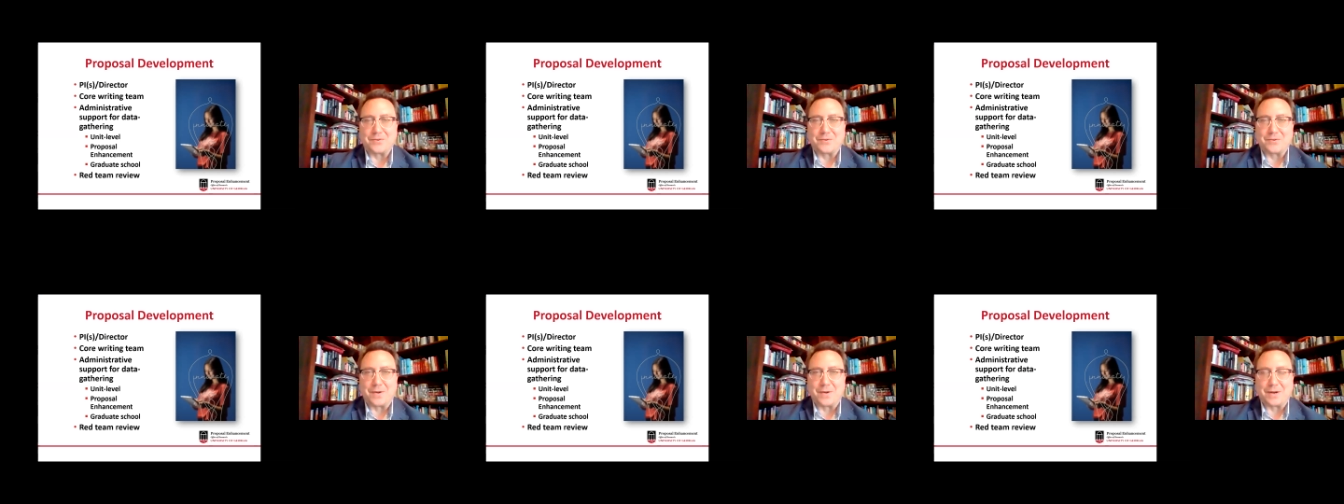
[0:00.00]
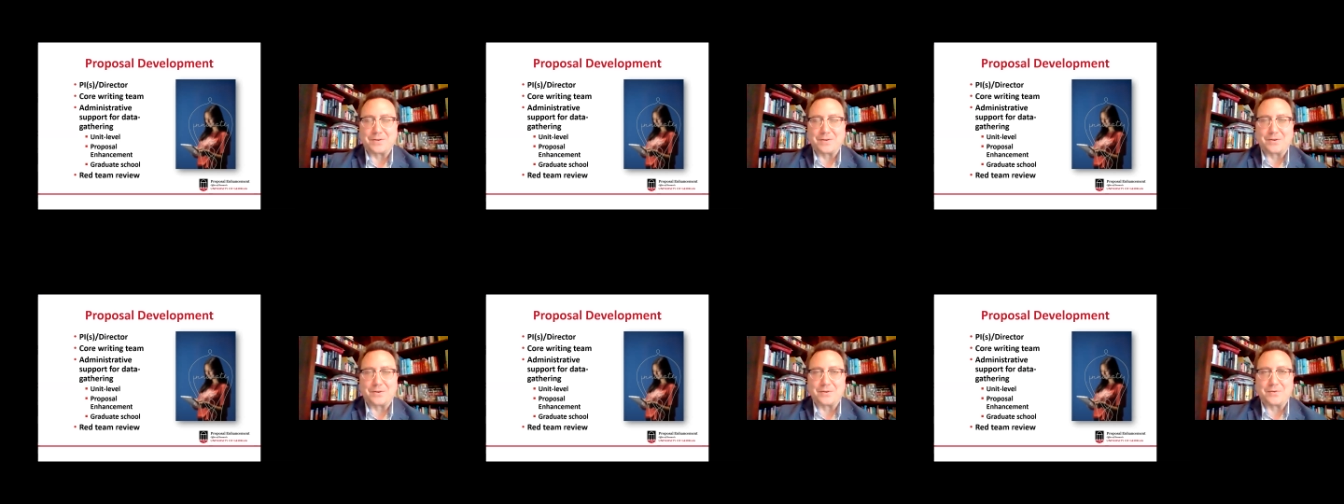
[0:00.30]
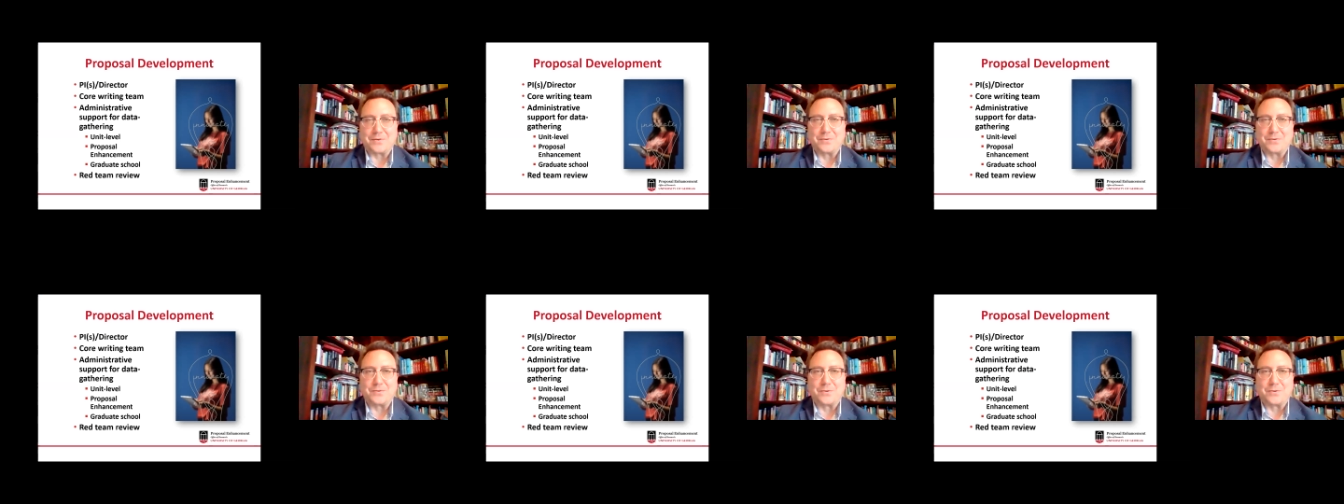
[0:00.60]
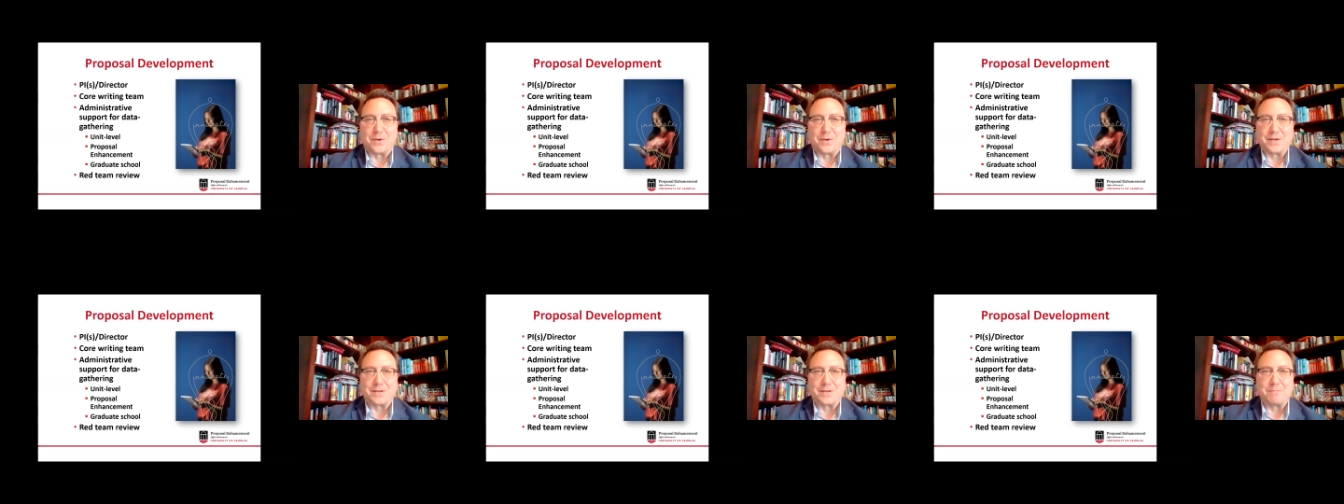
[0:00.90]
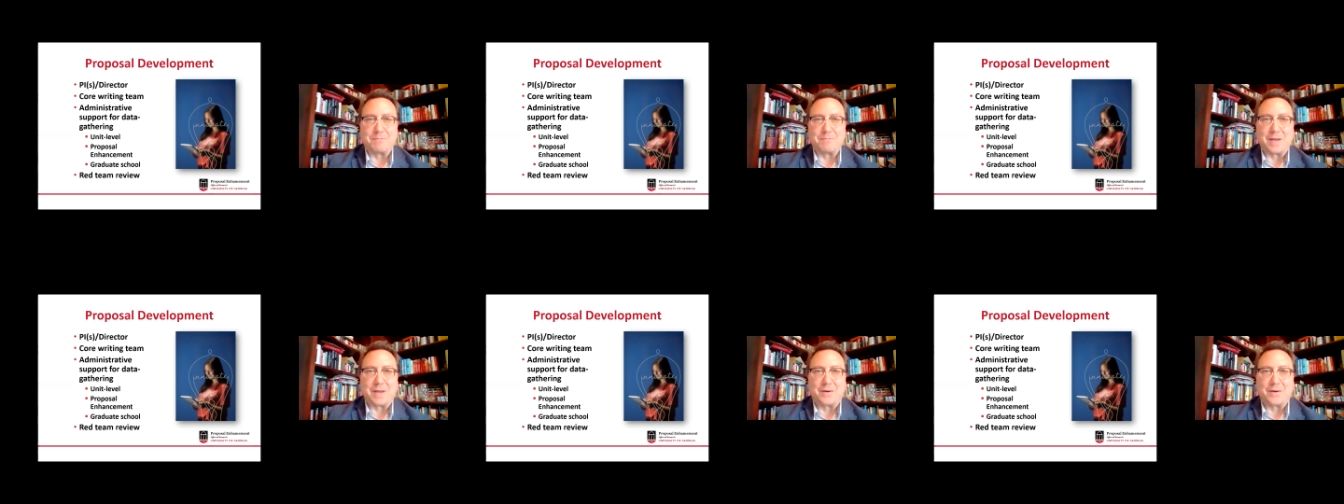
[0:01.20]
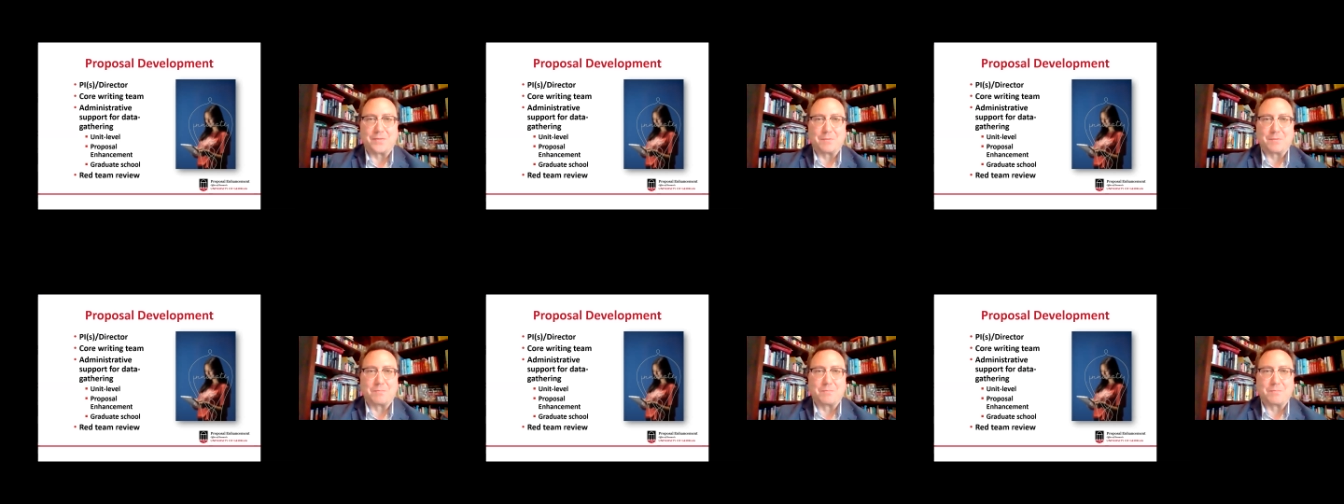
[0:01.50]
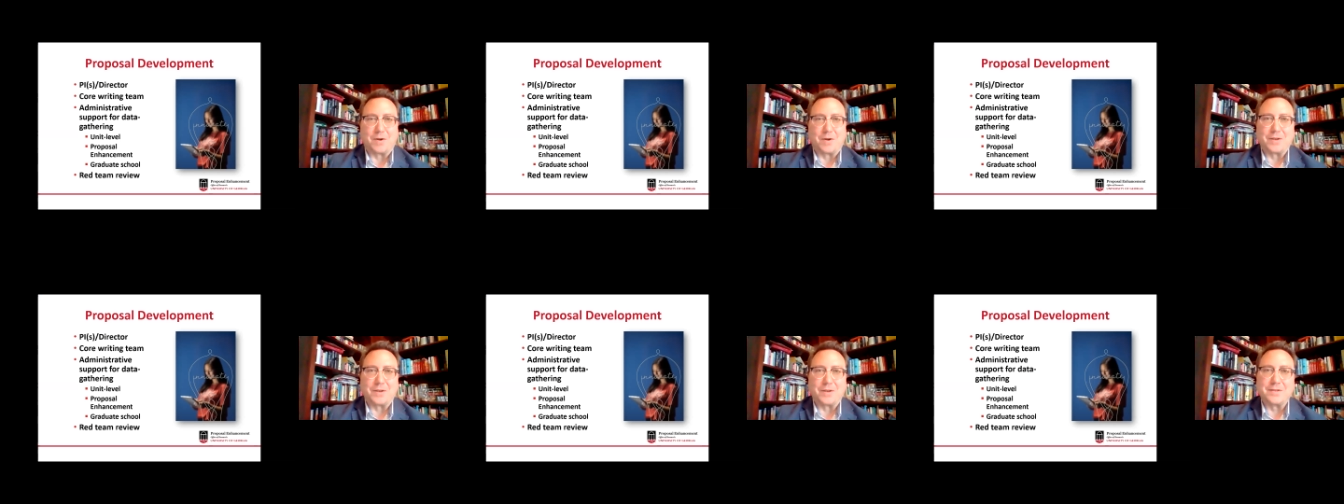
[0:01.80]
director who's going to bear the
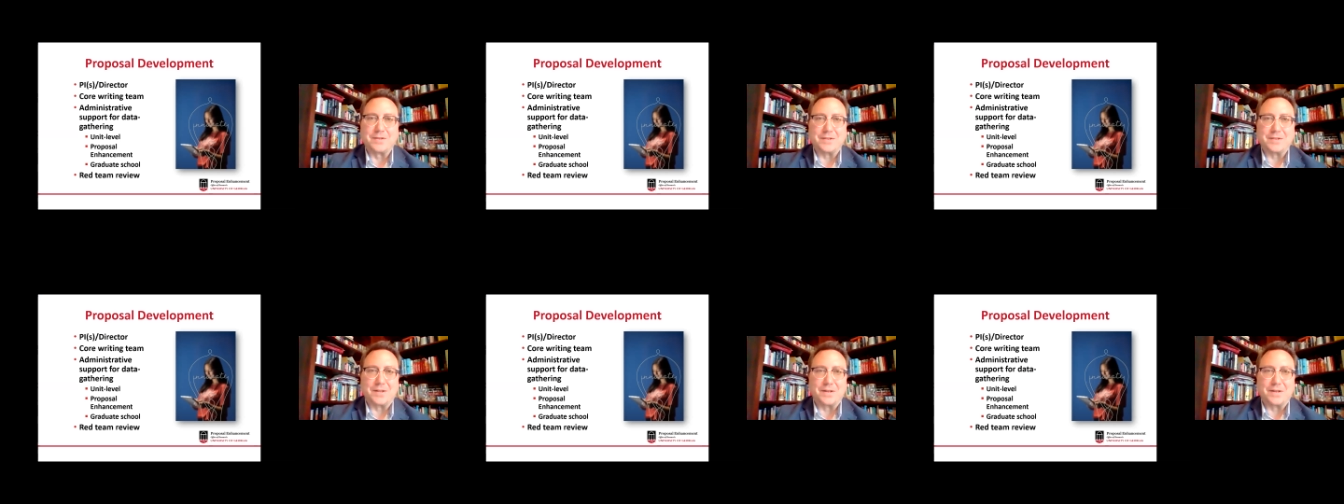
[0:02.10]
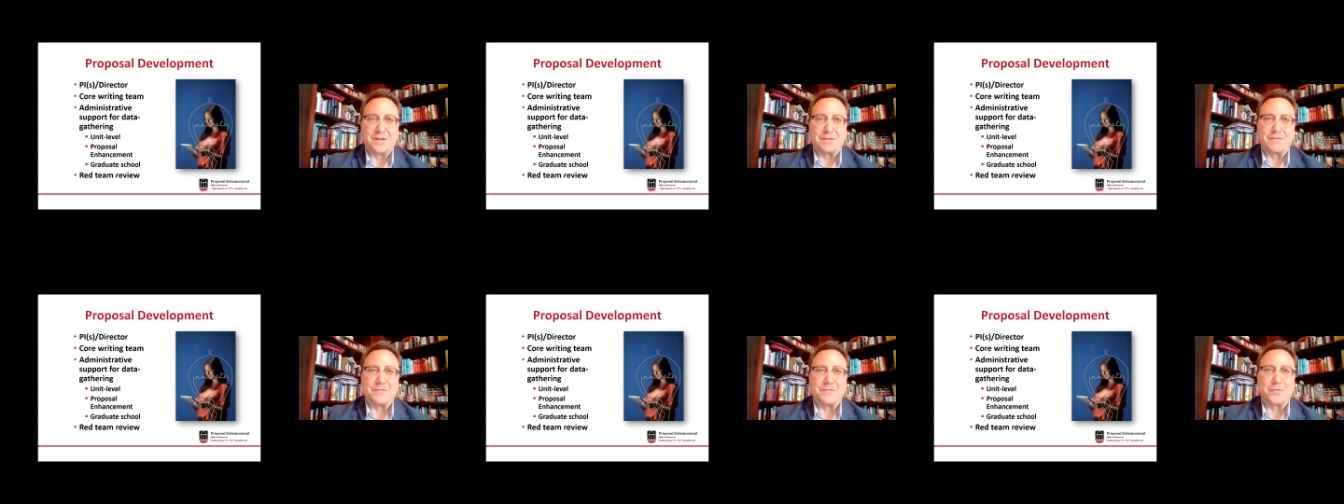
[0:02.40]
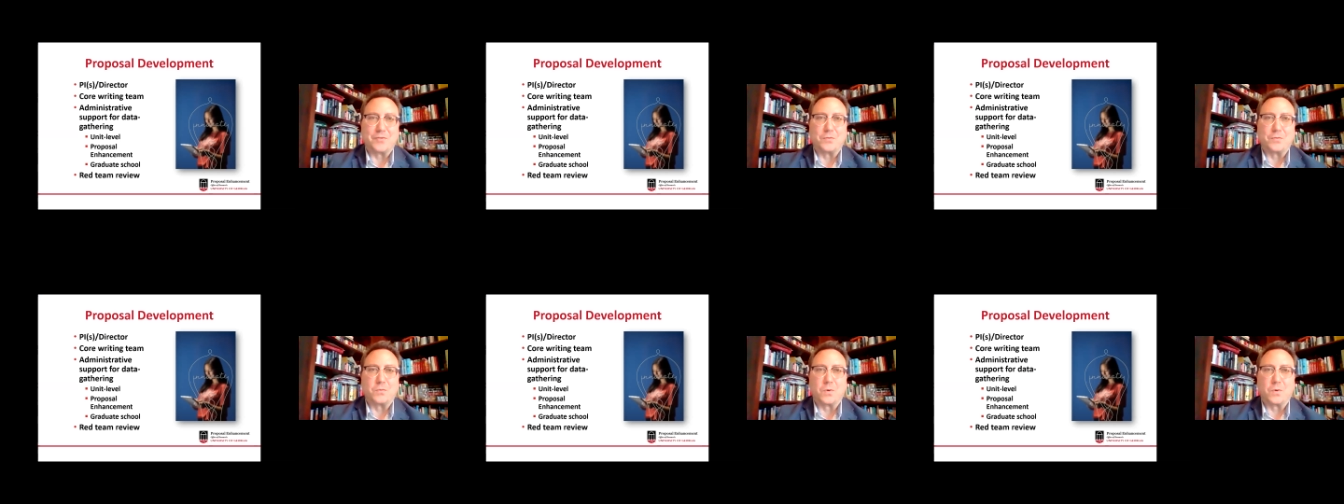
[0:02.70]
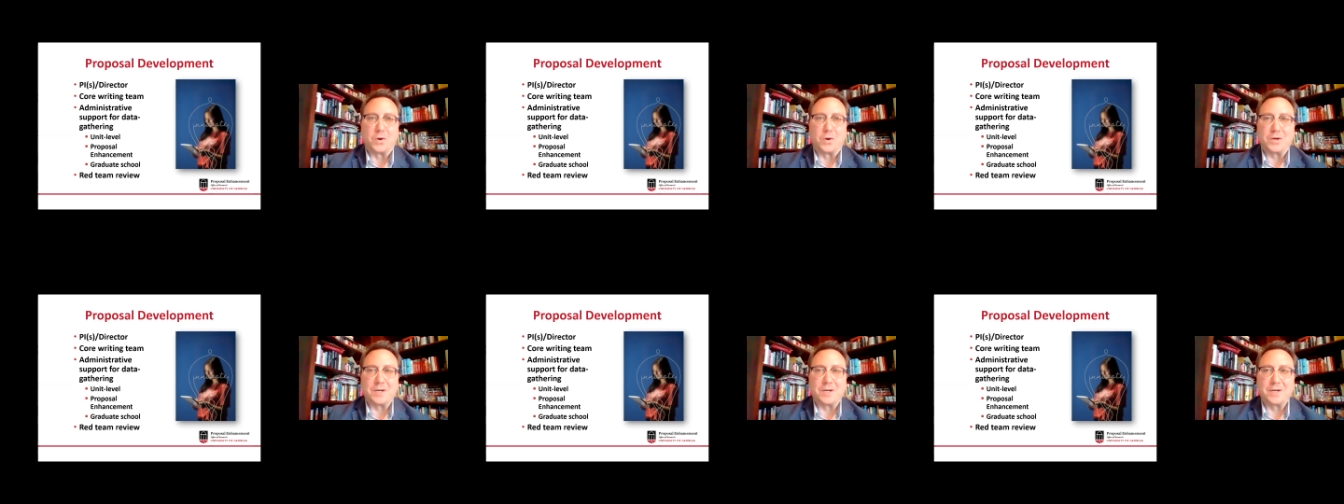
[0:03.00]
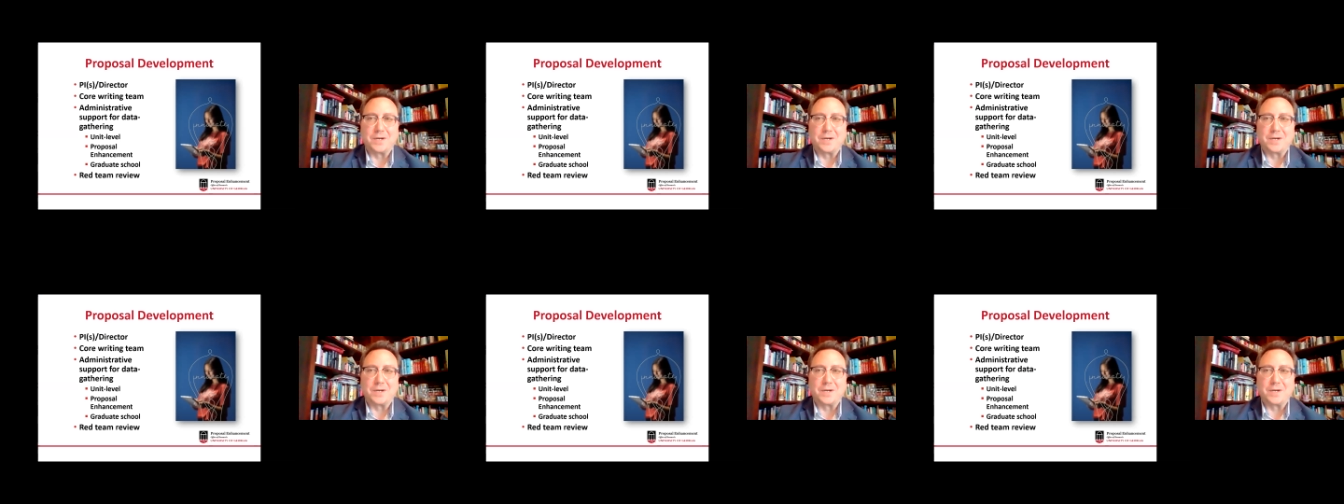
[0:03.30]
brunt of the work